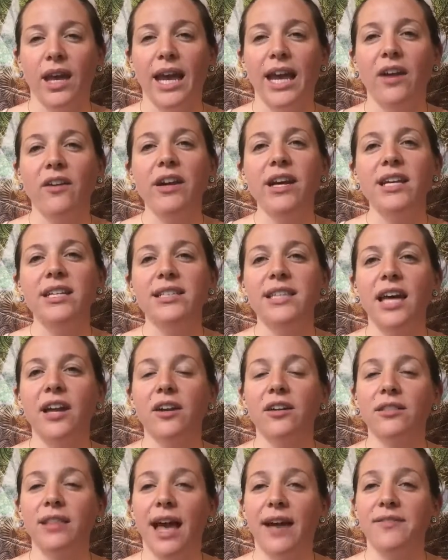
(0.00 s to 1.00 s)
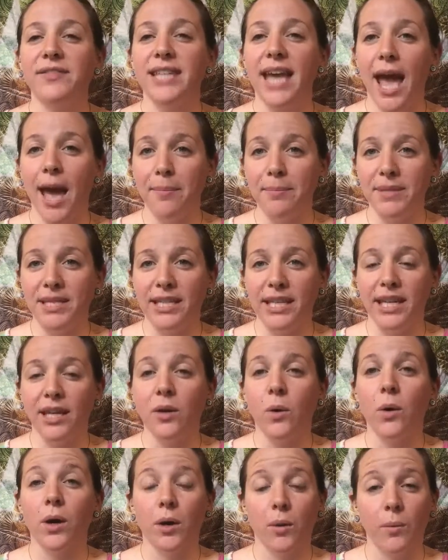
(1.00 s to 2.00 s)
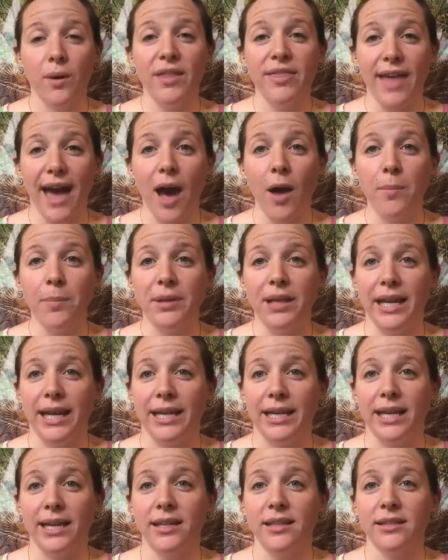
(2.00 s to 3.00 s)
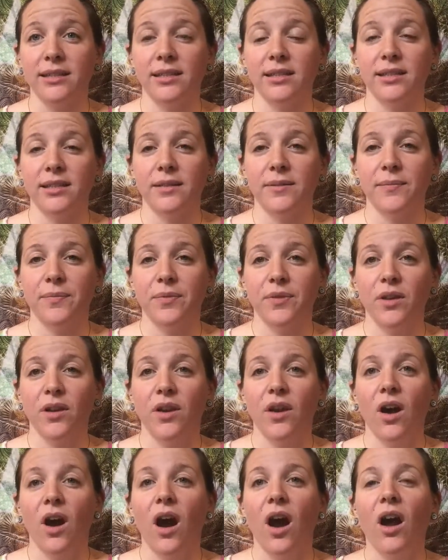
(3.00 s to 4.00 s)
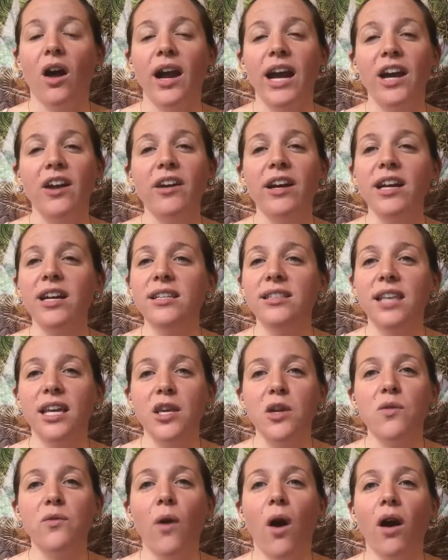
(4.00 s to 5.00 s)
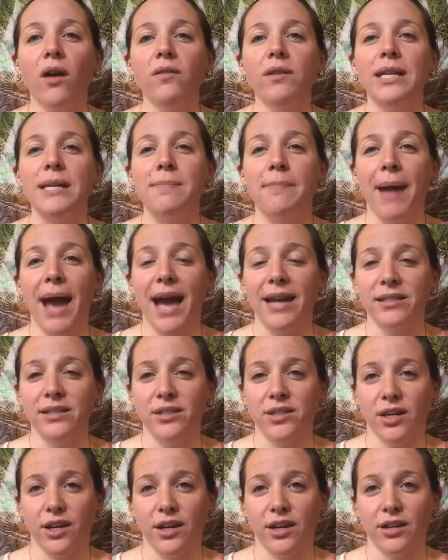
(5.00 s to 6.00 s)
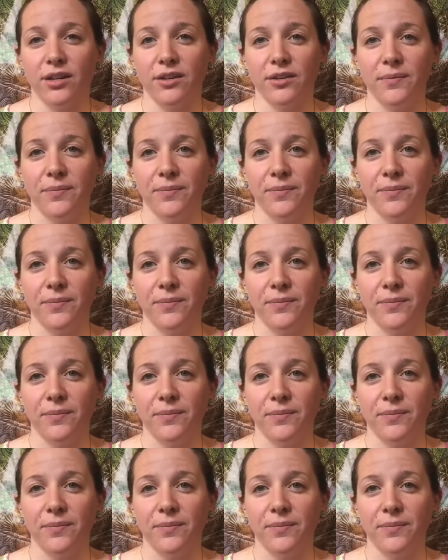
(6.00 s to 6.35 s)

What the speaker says: areas that are left empty or without planets are areas that you've already mastered.